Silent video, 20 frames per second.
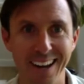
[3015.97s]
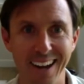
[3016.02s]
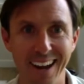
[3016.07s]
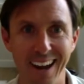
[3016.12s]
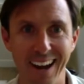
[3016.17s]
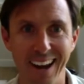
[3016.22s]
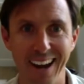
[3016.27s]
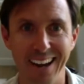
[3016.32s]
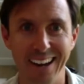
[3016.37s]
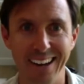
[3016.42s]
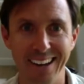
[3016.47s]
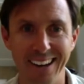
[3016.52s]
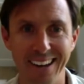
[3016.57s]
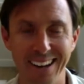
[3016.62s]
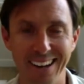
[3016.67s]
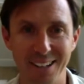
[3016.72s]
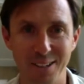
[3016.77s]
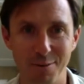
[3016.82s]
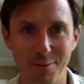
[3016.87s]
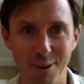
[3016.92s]
and
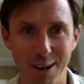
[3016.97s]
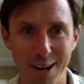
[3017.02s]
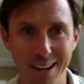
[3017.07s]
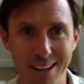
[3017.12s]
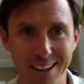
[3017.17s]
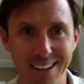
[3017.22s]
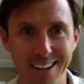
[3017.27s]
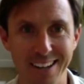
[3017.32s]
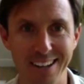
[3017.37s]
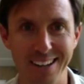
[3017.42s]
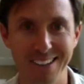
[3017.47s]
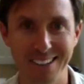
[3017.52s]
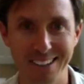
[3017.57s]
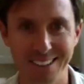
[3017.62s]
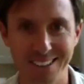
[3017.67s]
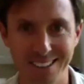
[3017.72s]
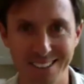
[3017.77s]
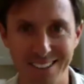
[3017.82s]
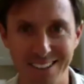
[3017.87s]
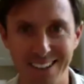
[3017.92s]
to find the
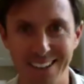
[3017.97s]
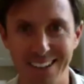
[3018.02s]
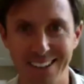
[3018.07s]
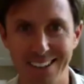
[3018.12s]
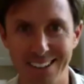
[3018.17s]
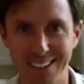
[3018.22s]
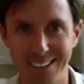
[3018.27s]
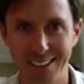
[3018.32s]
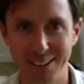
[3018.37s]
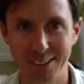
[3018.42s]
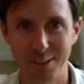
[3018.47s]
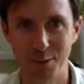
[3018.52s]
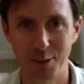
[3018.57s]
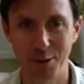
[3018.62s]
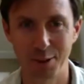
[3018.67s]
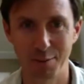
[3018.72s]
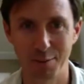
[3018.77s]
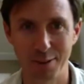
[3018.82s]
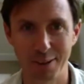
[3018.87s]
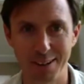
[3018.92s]
deals, and to
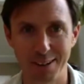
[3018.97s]
really